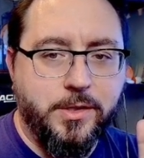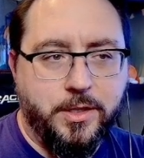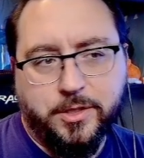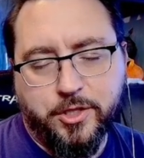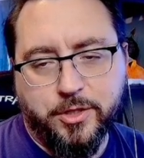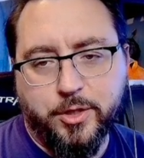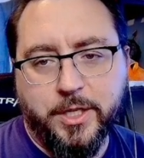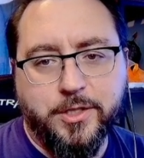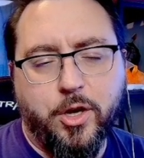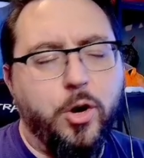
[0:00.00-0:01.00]
And
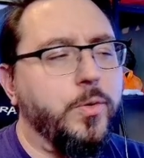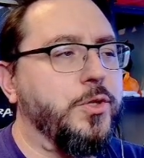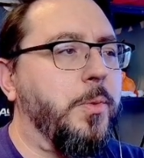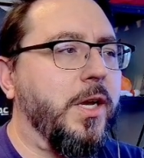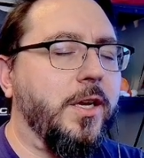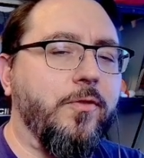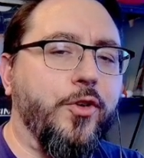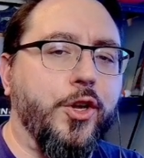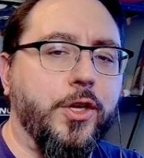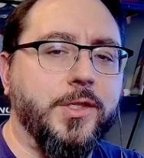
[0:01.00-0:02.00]
it's always making
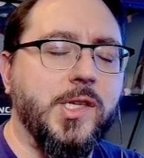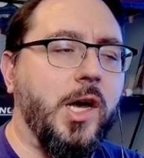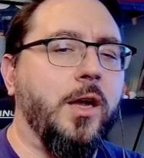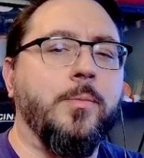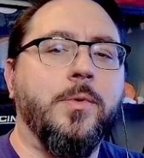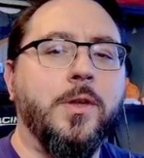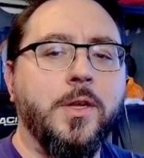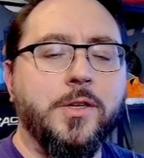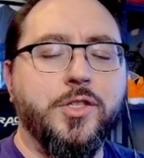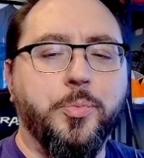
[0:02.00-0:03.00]
for a good time
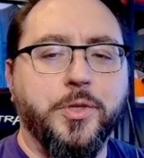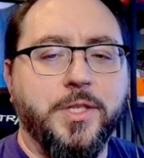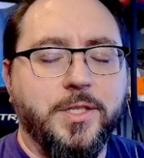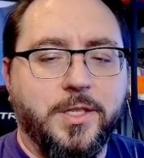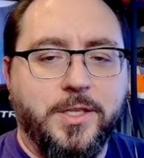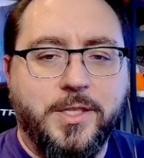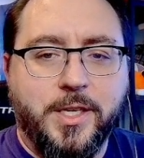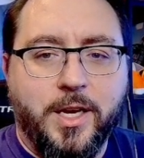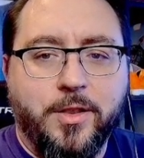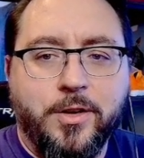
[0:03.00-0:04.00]
to put these lists
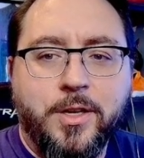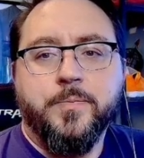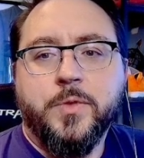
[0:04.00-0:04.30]
together.